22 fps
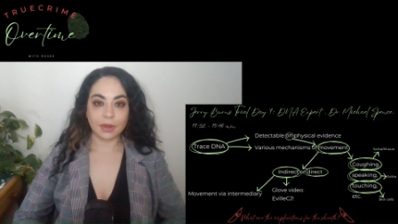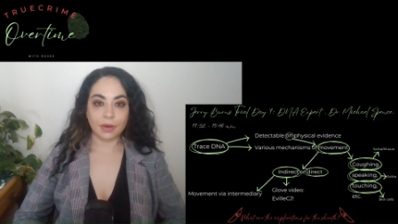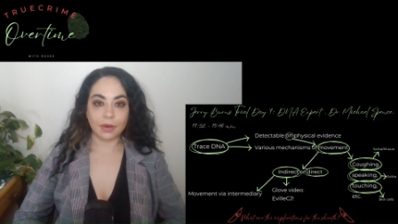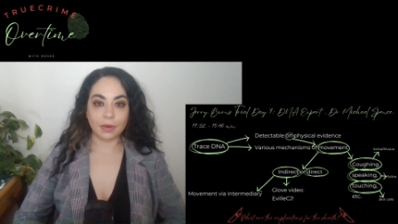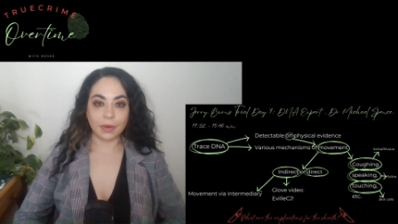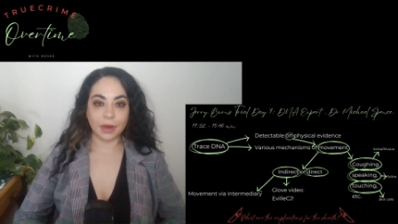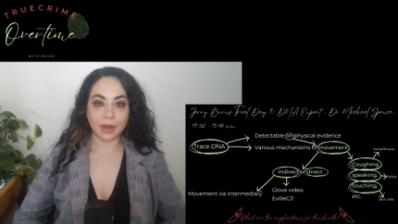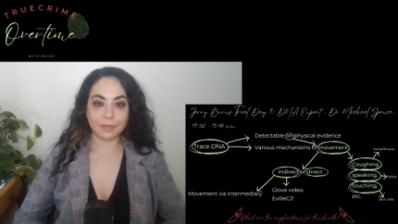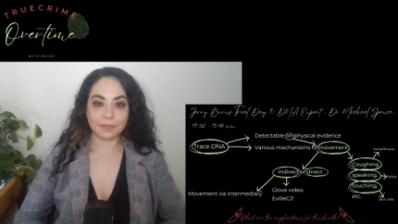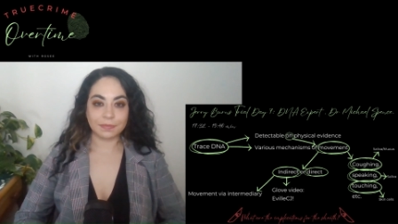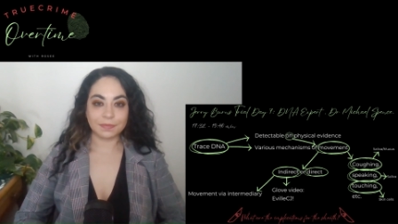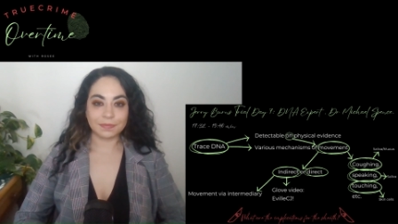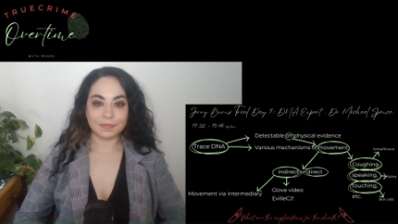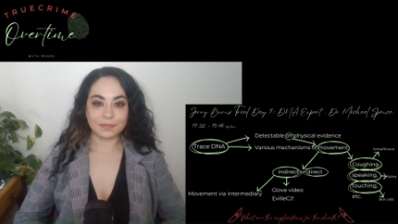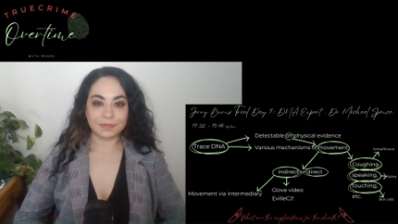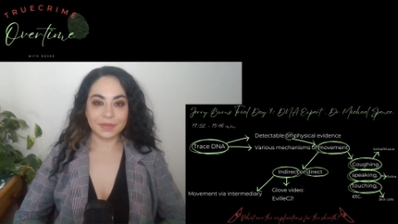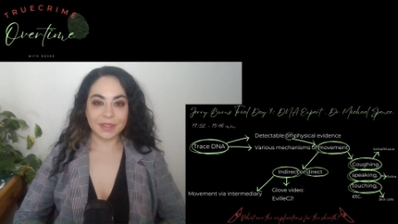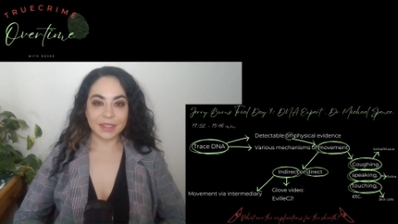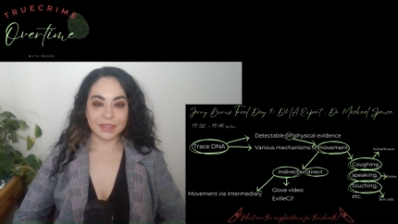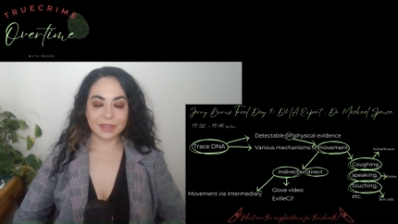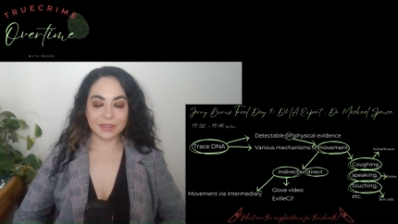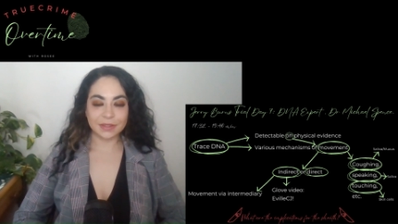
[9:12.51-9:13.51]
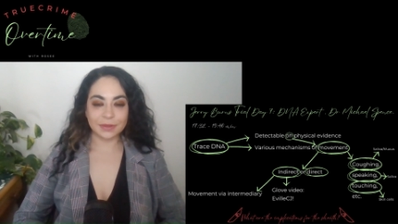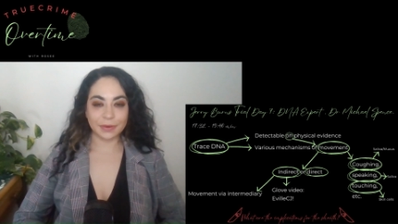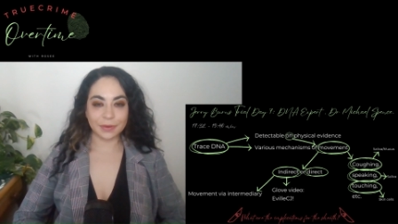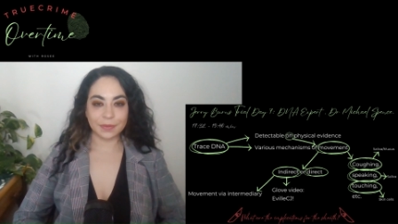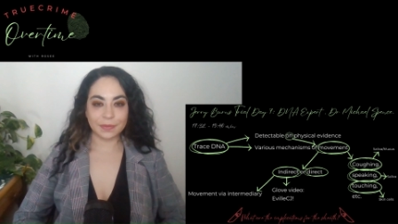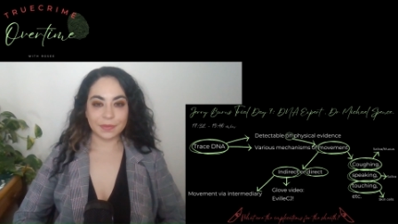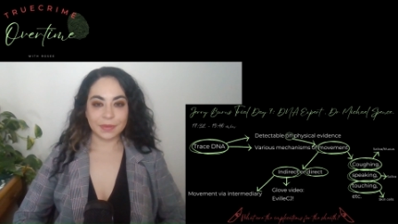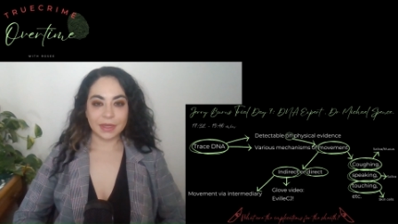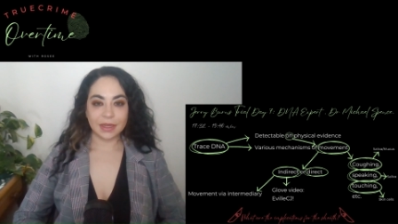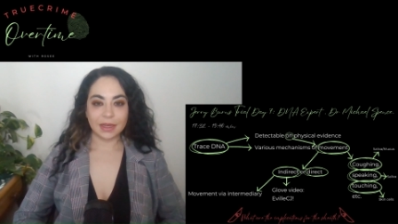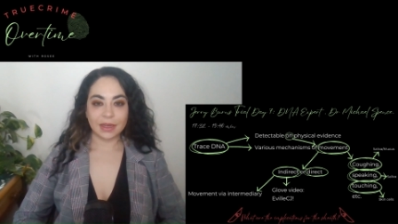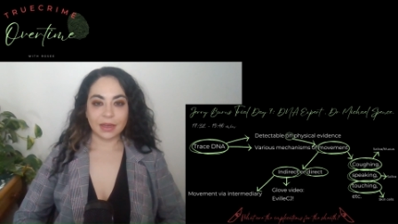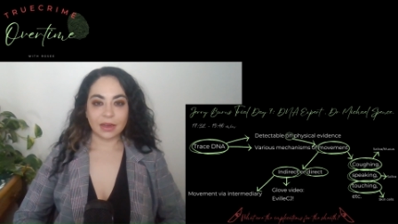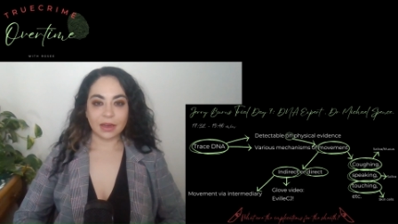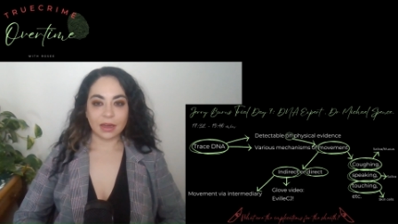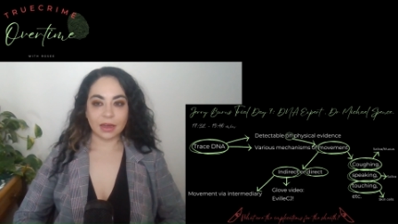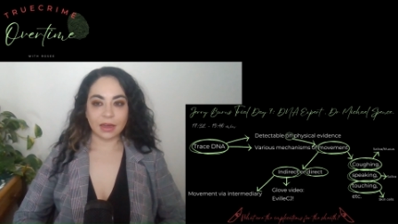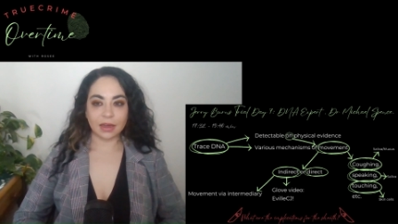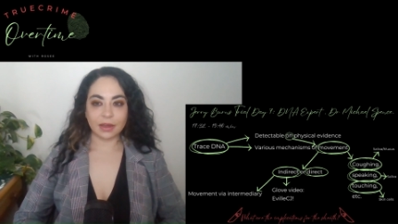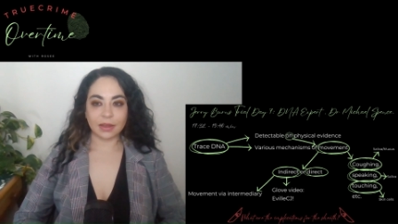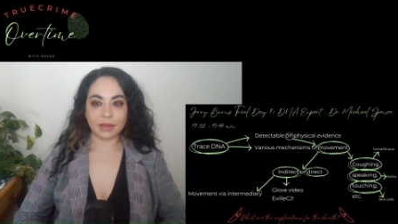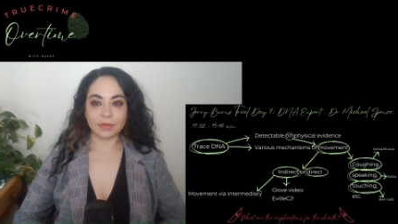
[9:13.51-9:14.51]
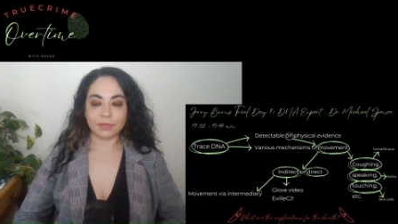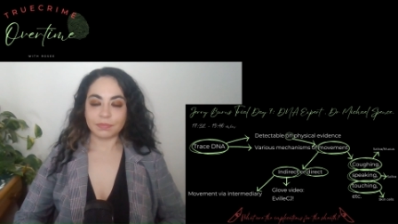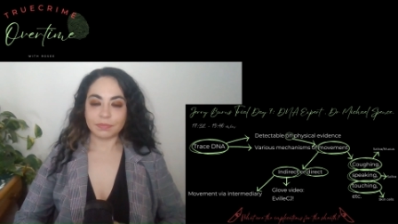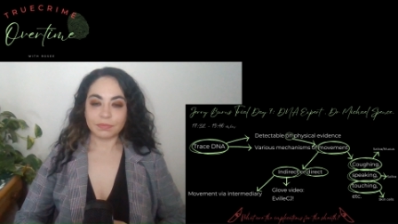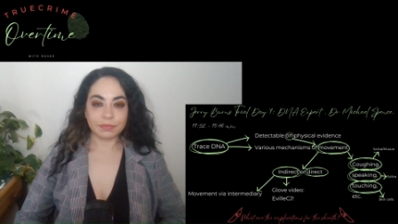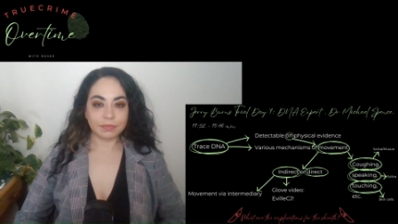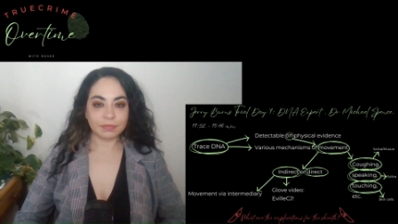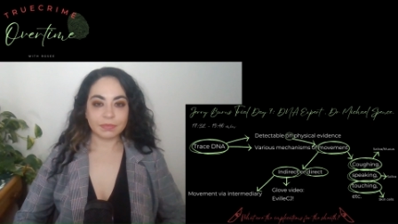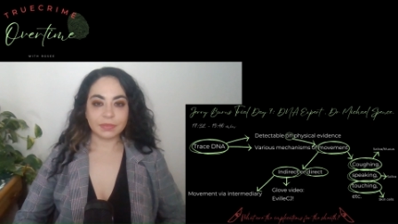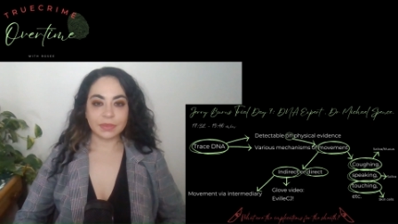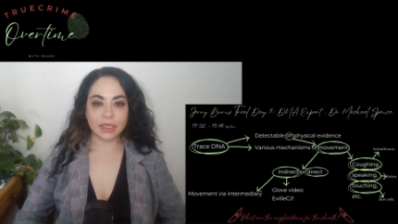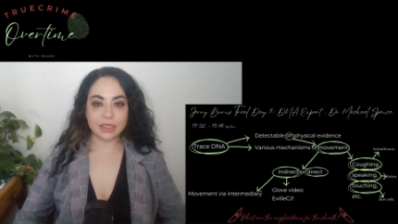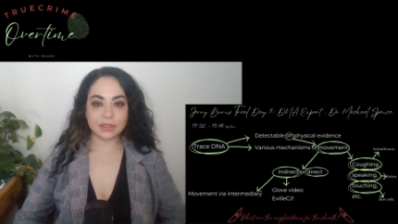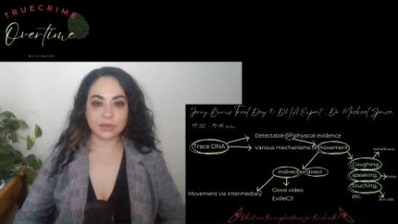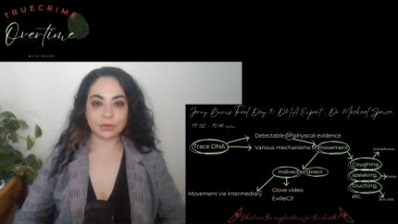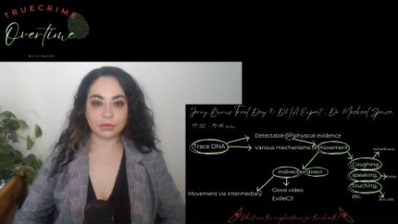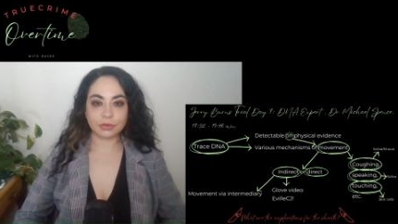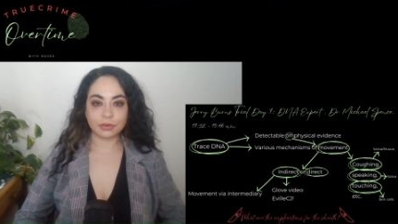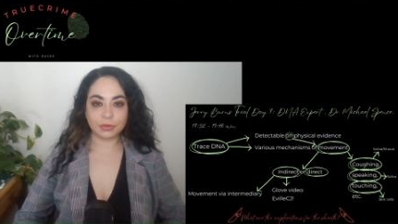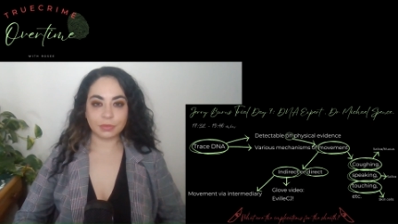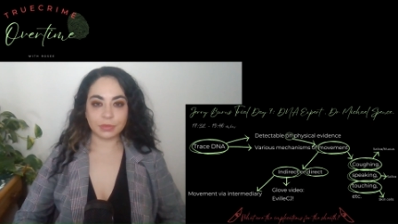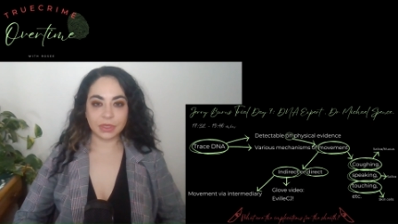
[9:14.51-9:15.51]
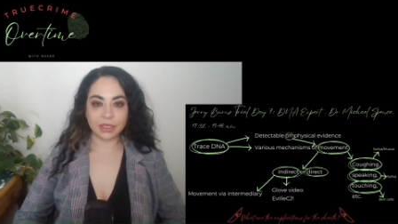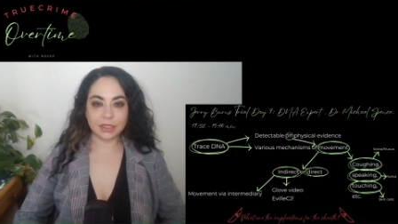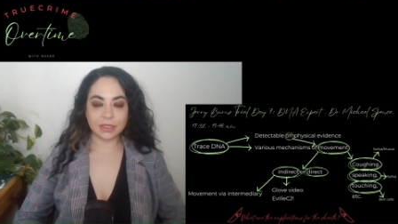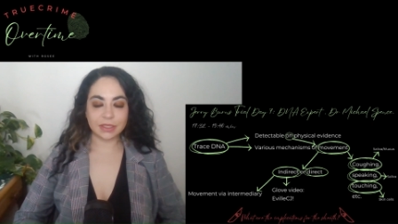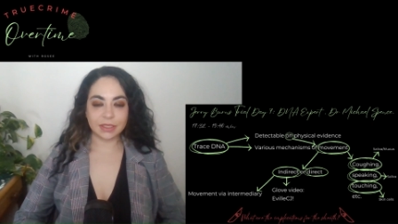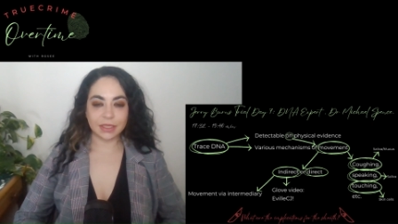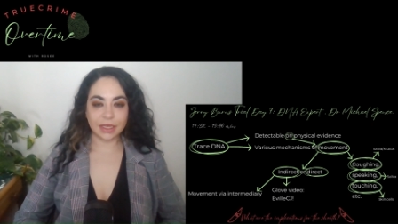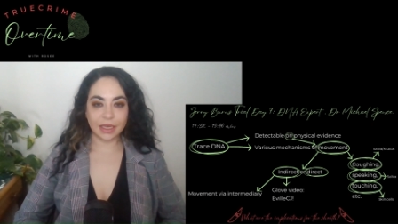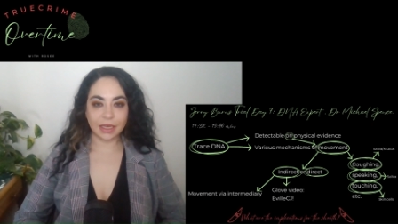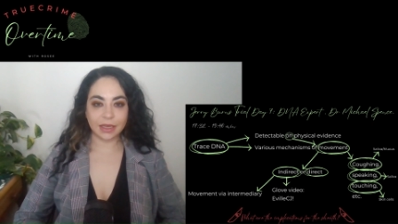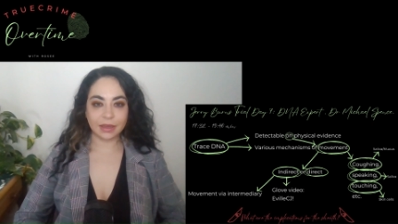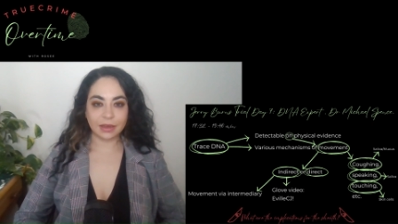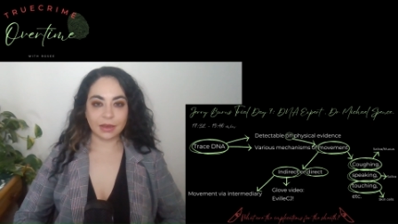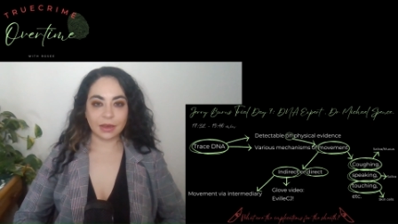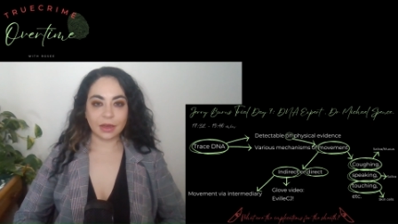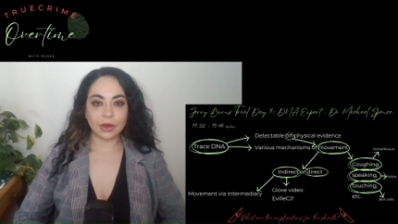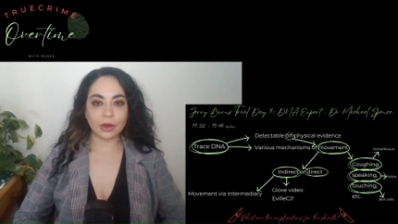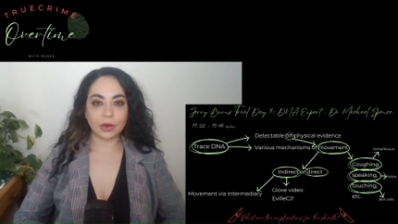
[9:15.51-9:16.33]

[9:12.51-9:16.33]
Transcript: Okay, so uh, that's all from me today.